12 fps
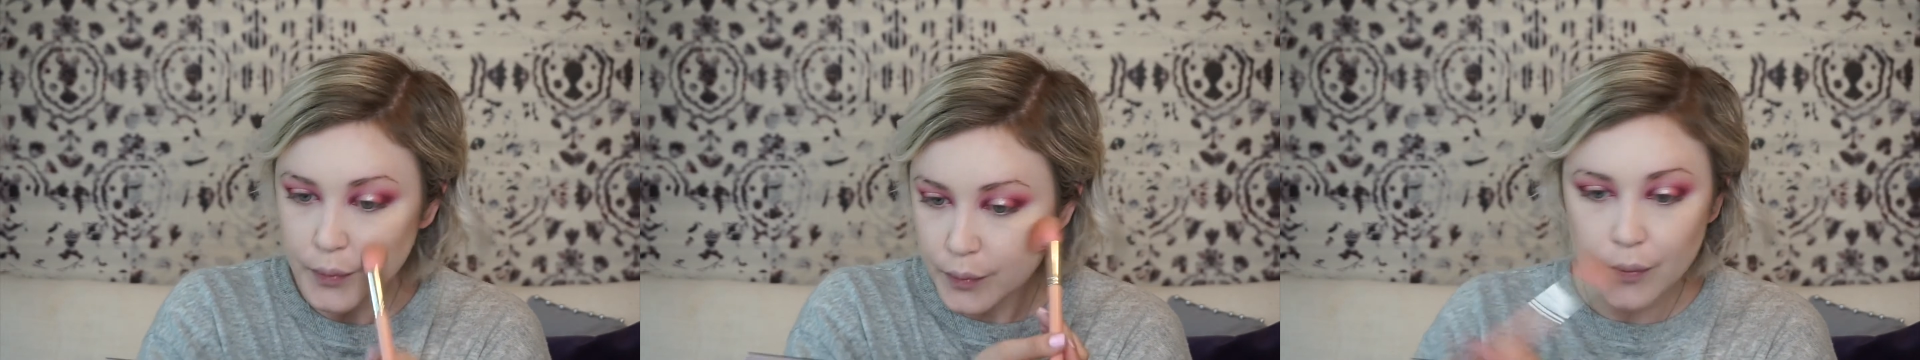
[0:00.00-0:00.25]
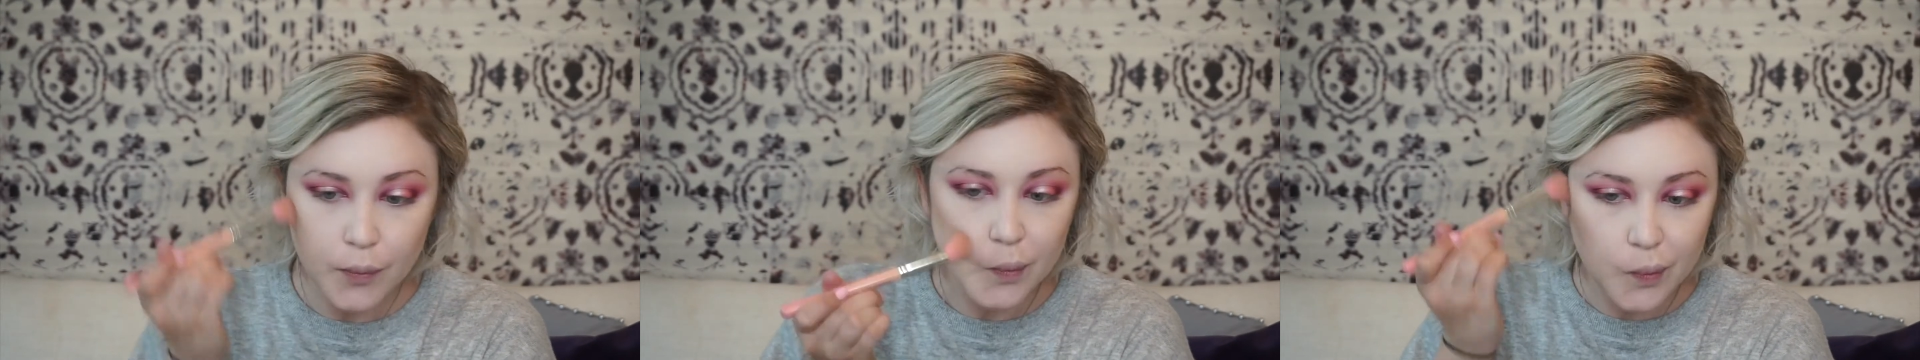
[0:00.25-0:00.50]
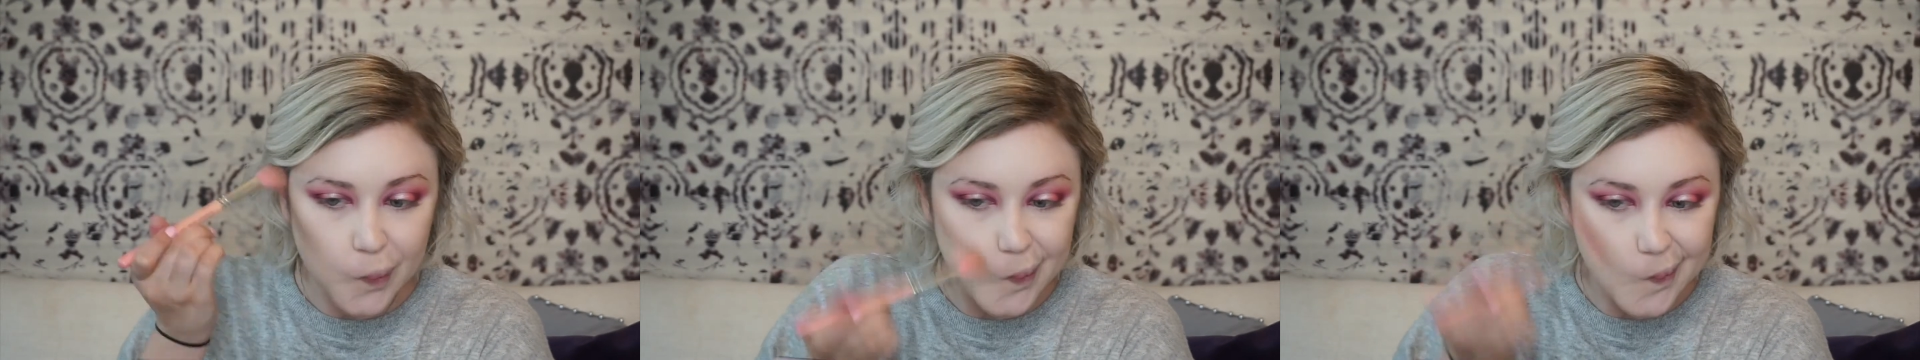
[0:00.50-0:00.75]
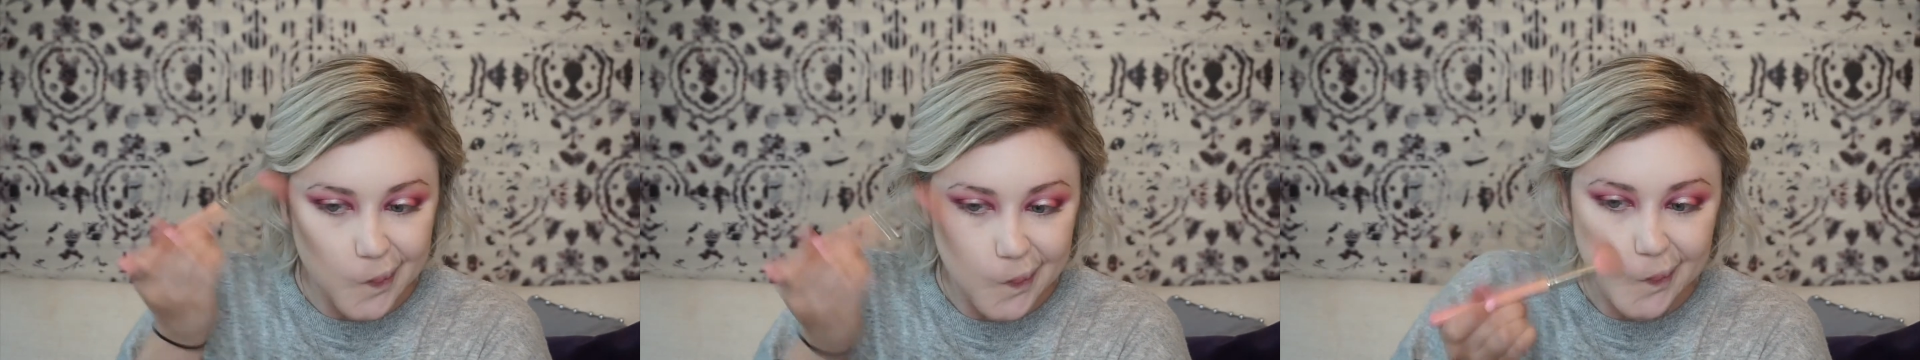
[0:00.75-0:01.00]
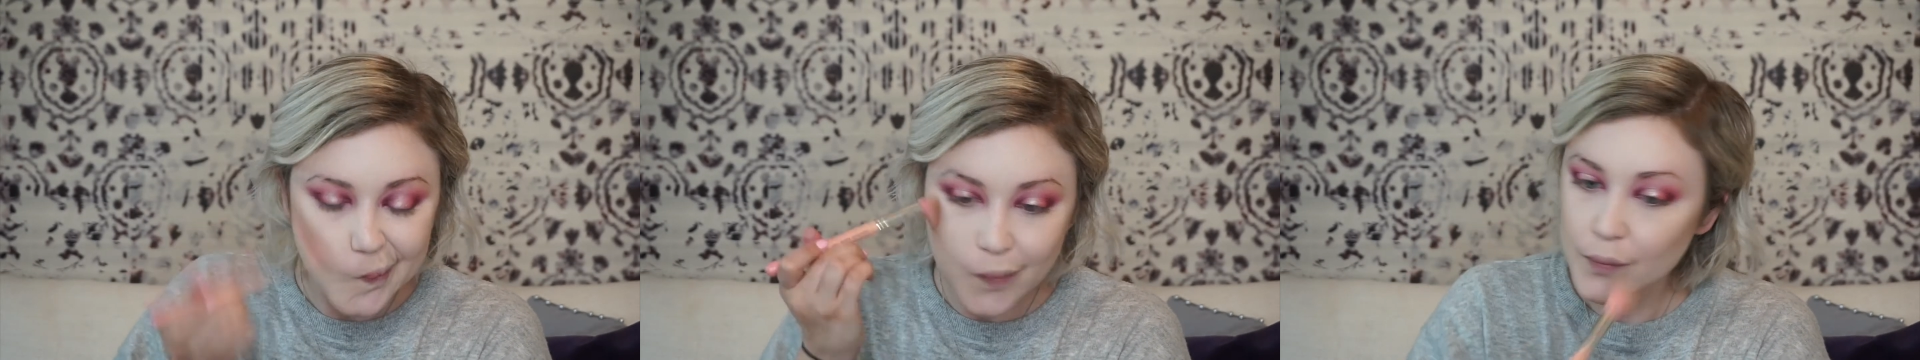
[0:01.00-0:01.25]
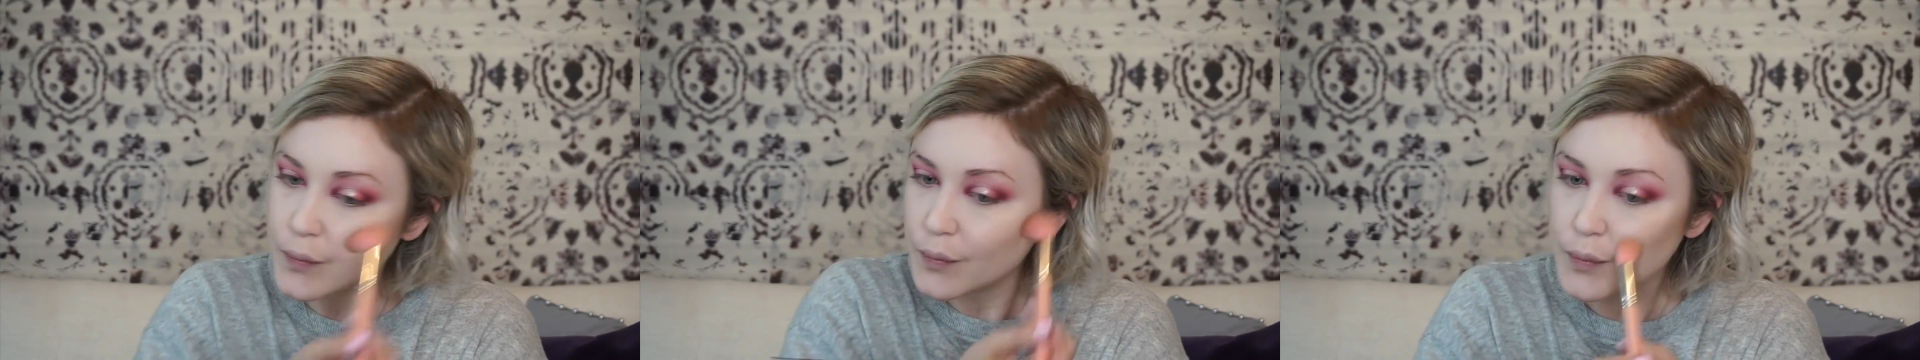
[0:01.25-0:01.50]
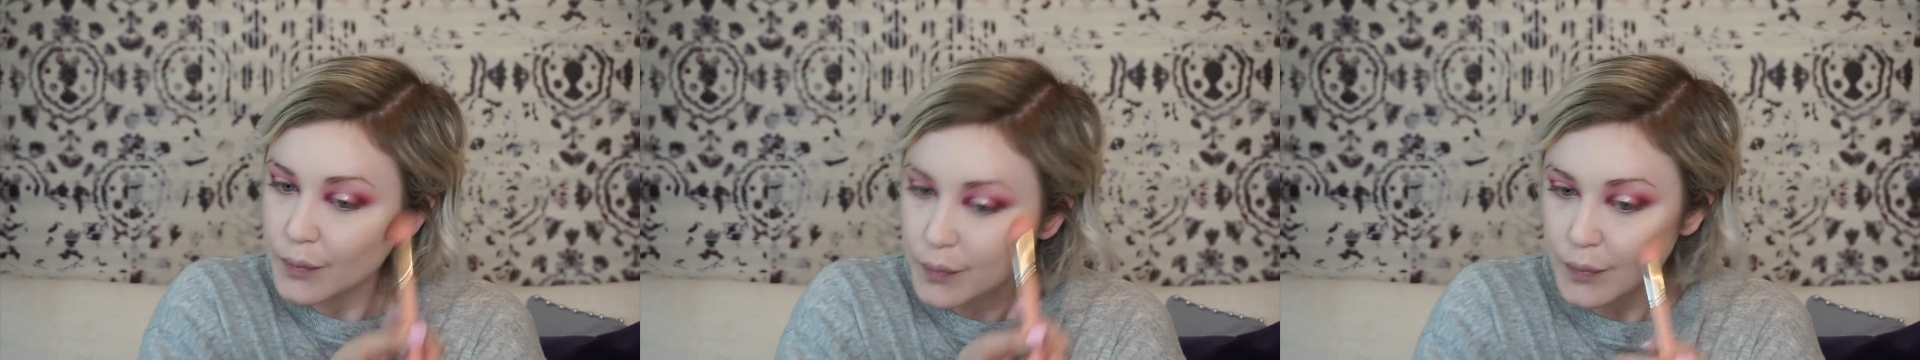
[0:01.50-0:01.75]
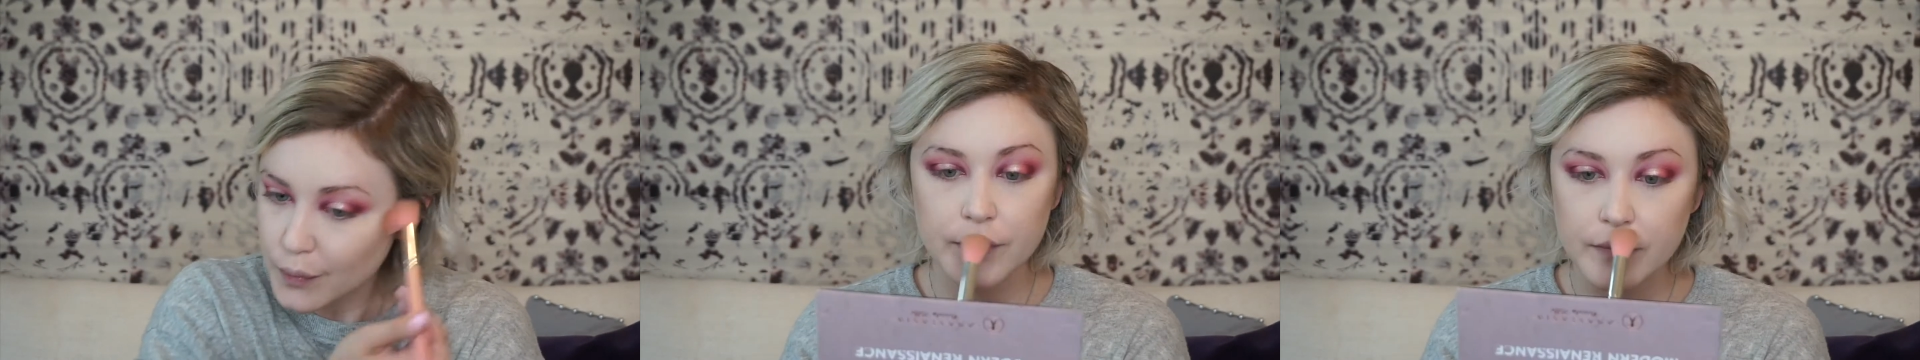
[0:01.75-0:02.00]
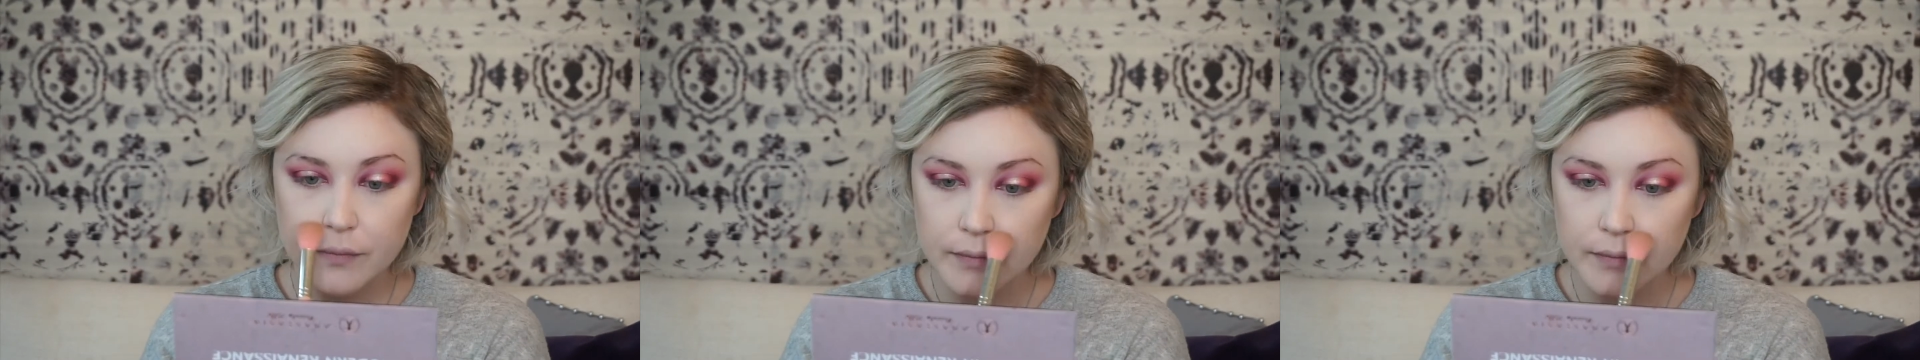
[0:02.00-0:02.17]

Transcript: forehead because I don't need to.